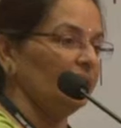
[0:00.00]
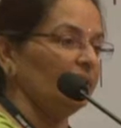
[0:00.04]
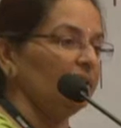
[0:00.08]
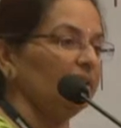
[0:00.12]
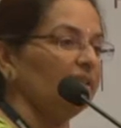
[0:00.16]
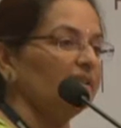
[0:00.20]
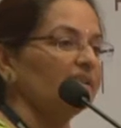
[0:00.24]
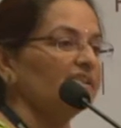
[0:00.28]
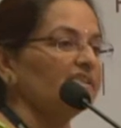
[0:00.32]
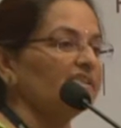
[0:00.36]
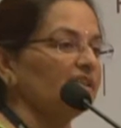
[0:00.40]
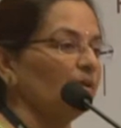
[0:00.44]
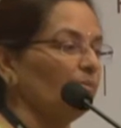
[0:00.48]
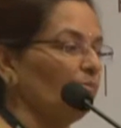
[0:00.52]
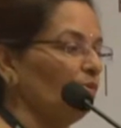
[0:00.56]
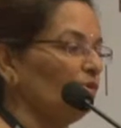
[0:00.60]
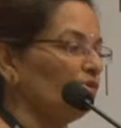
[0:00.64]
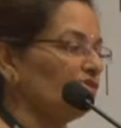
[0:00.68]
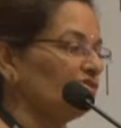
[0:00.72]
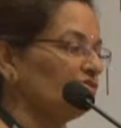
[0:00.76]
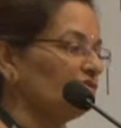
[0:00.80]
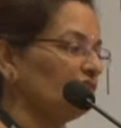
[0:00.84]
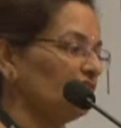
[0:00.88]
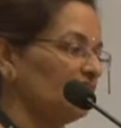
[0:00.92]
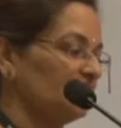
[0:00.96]
is
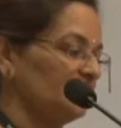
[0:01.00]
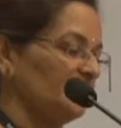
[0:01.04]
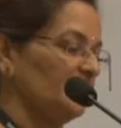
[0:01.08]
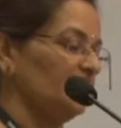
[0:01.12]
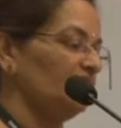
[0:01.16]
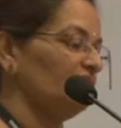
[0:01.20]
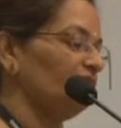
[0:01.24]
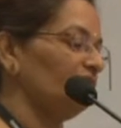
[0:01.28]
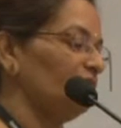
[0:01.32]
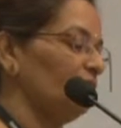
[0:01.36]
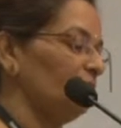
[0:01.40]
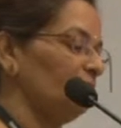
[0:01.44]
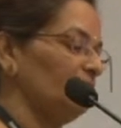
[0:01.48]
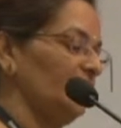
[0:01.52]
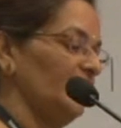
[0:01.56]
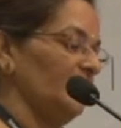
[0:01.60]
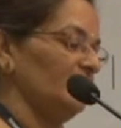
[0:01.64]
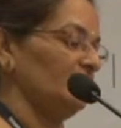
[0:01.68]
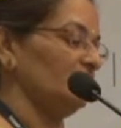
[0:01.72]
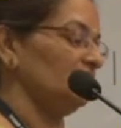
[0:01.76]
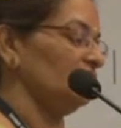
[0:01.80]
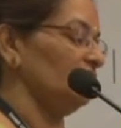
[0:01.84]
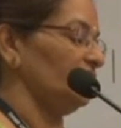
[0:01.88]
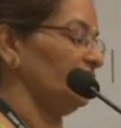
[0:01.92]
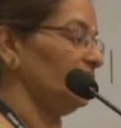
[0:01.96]
supposed to result from
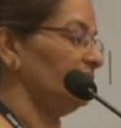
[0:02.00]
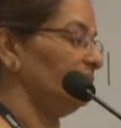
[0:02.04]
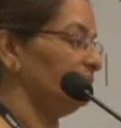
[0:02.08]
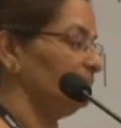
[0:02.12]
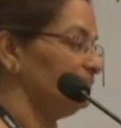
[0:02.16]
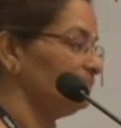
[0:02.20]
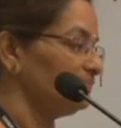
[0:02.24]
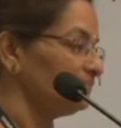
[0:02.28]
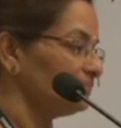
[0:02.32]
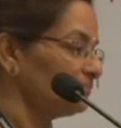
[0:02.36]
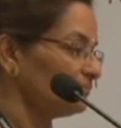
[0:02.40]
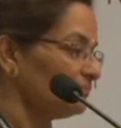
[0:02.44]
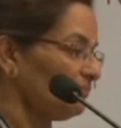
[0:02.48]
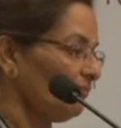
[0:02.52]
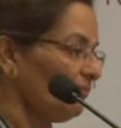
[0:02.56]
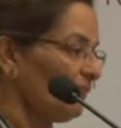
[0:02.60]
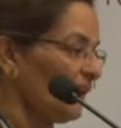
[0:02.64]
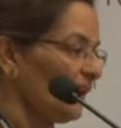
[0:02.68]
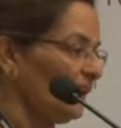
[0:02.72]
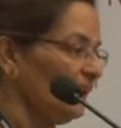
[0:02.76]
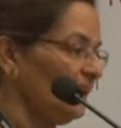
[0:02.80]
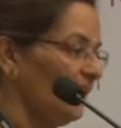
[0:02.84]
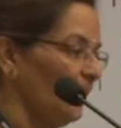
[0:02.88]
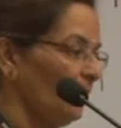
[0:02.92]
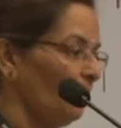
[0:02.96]
that.
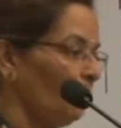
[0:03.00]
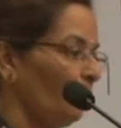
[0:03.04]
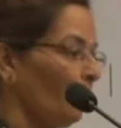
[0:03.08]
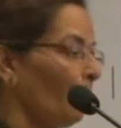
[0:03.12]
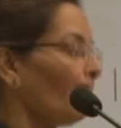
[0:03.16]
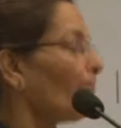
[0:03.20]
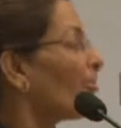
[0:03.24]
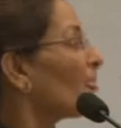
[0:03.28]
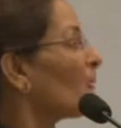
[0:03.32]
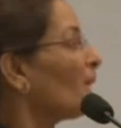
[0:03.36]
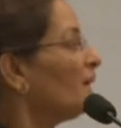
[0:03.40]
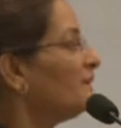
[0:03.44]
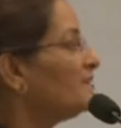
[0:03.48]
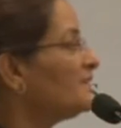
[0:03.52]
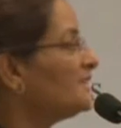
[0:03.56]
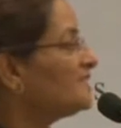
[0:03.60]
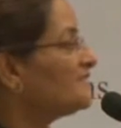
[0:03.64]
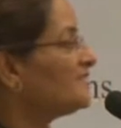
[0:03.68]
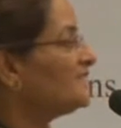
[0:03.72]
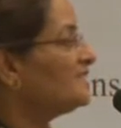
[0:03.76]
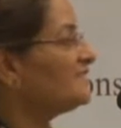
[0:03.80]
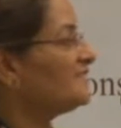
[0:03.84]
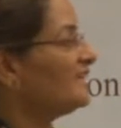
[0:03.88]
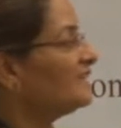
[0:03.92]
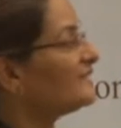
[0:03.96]
Yeah.
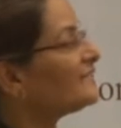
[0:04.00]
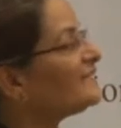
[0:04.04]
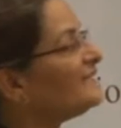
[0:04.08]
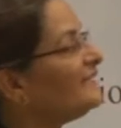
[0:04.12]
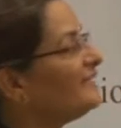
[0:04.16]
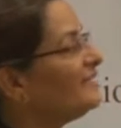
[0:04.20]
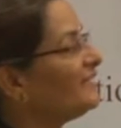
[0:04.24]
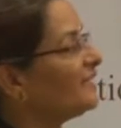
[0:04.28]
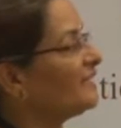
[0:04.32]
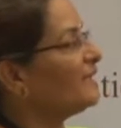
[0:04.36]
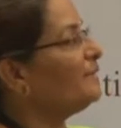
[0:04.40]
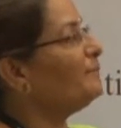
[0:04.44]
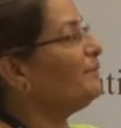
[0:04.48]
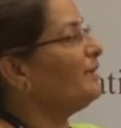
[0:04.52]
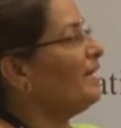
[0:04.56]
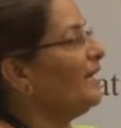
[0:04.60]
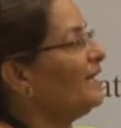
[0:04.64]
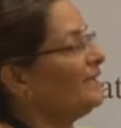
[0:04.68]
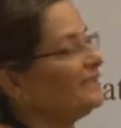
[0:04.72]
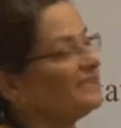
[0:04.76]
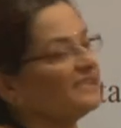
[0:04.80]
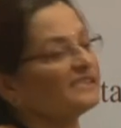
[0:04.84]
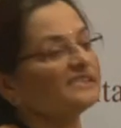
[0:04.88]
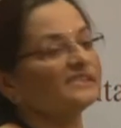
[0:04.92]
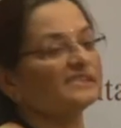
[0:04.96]
This is the theory
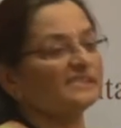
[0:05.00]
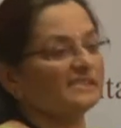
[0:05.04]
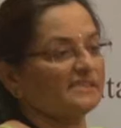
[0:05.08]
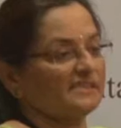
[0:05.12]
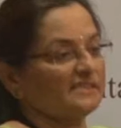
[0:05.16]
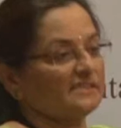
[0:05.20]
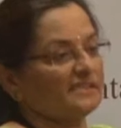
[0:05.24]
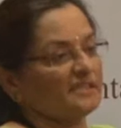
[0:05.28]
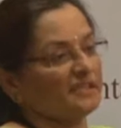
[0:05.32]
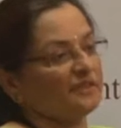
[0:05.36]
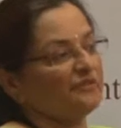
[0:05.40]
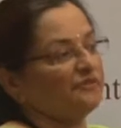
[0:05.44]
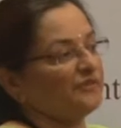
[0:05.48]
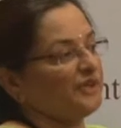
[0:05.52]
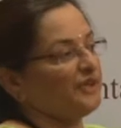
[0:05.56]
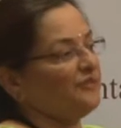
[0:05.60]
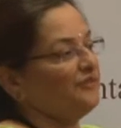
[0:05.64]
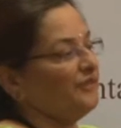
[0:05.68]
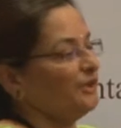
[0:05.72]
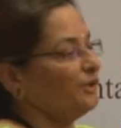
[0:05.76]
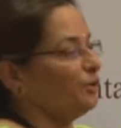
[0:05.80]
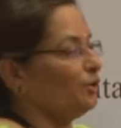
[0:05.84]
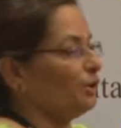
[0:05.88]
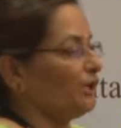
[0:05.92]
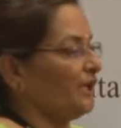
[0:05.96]
behind this
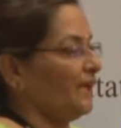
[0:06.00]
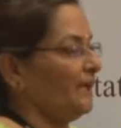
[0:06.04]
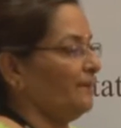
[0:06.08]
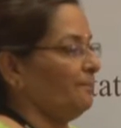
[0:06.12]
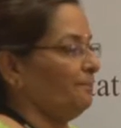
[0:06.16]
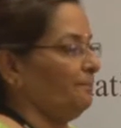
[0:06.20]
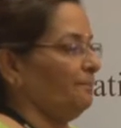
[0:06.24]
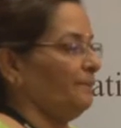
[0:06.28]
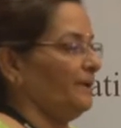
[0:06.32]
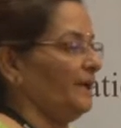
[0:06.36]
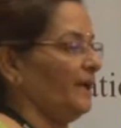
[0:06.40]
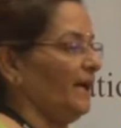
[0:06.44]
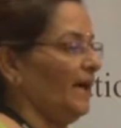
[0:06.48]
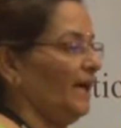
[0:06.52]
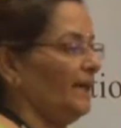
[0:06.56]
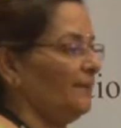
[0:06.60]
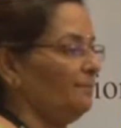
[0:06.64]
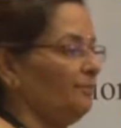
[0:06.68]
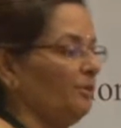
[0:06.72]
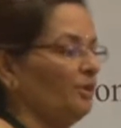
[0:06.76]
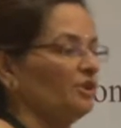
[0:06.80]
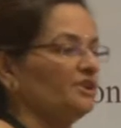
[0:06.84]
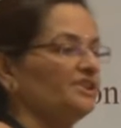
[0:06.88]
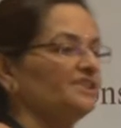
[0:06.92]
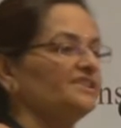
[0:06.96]
50 phenotype
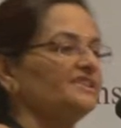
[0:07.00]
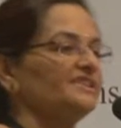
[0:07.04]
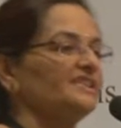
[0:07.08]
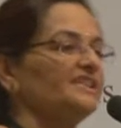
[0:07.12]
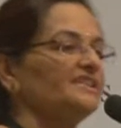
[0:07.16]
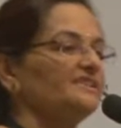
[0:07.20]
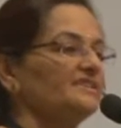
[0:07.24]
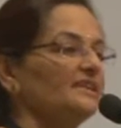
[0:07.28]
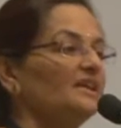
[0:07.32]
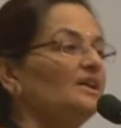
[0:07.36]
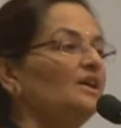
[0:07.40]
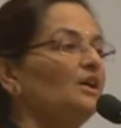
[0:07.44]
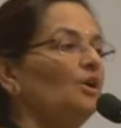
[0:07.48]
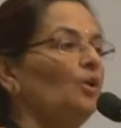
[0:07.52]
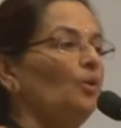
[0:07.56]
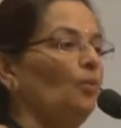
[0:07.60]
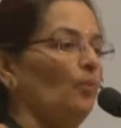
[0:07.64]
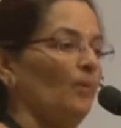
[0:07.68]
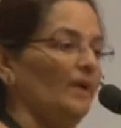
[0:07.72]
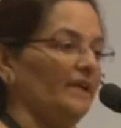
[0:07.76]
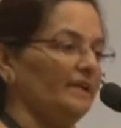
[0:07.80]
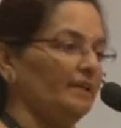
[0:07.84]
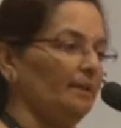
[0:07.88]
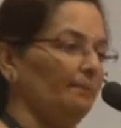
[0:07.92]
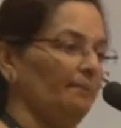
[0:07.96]
hypothesis,
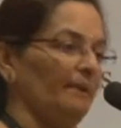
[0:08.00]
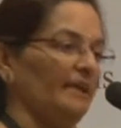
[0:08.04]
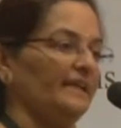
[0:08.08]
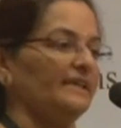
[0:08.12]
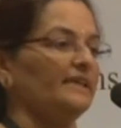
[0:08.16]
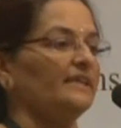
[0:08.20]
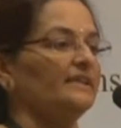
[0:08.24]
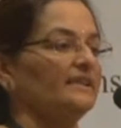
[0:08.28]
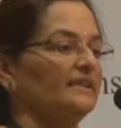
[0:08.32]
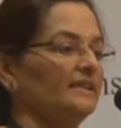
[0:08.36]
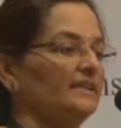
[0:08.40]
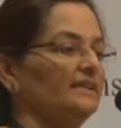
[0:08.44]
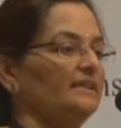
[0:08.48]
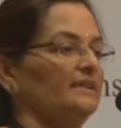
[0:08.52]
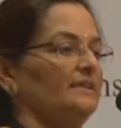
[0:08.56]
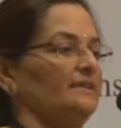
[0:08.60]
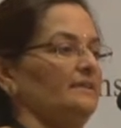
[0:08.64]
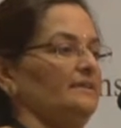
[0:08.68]
where the maternal